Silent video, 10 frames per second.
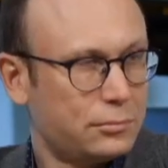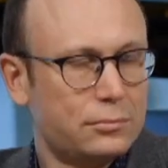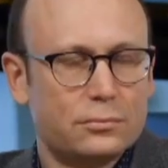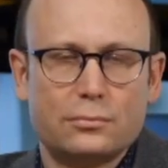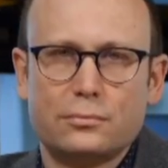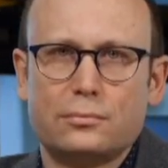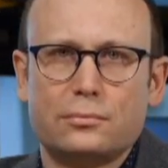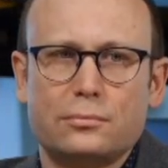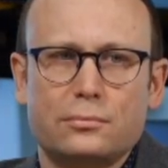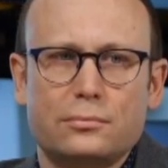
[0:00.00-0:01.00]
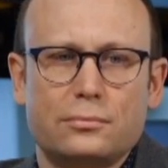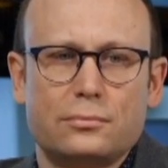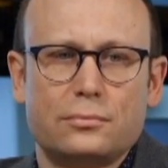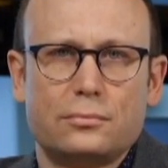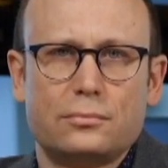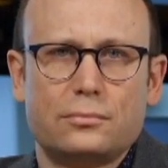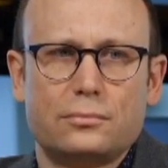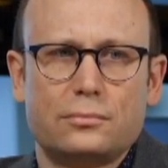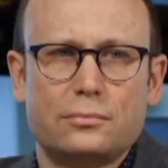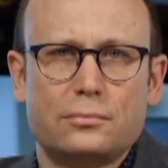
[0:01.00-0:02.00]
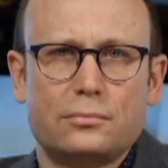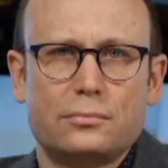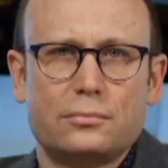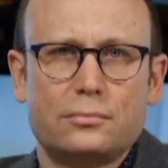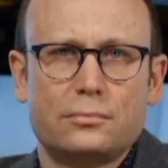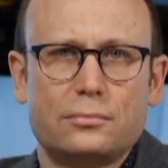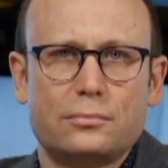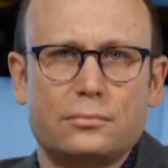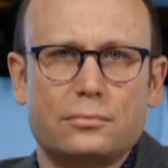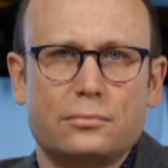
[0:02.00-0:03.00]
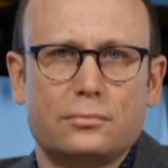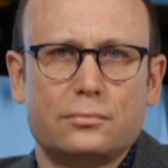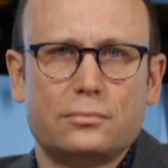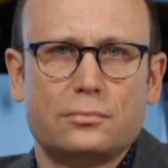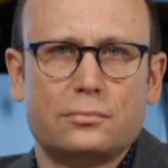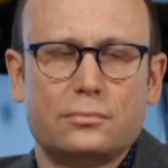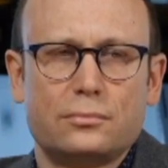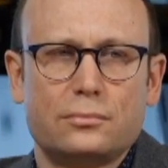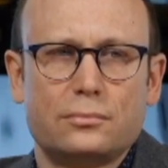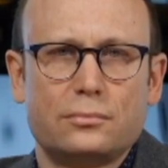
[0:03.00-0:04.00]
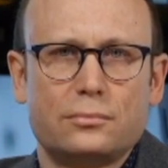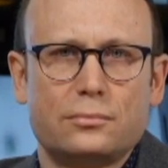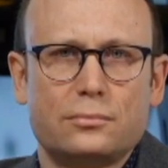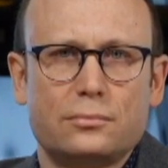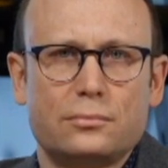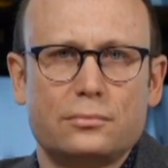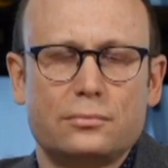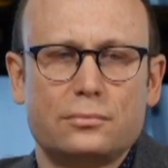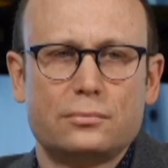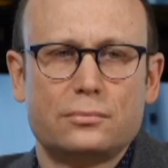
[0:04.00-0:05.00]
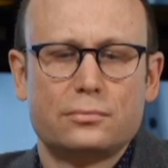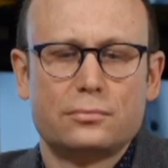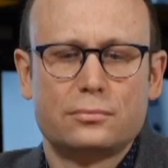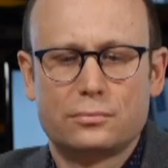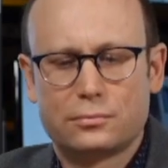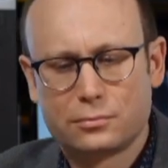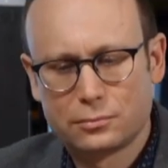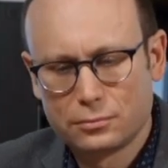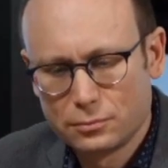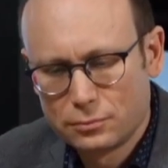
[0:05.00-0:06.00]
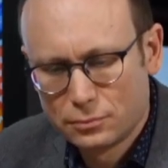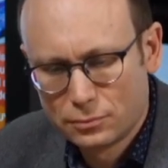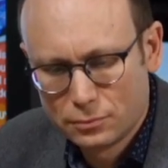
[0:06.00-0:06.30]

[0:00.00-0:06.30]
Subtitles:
(not speaking)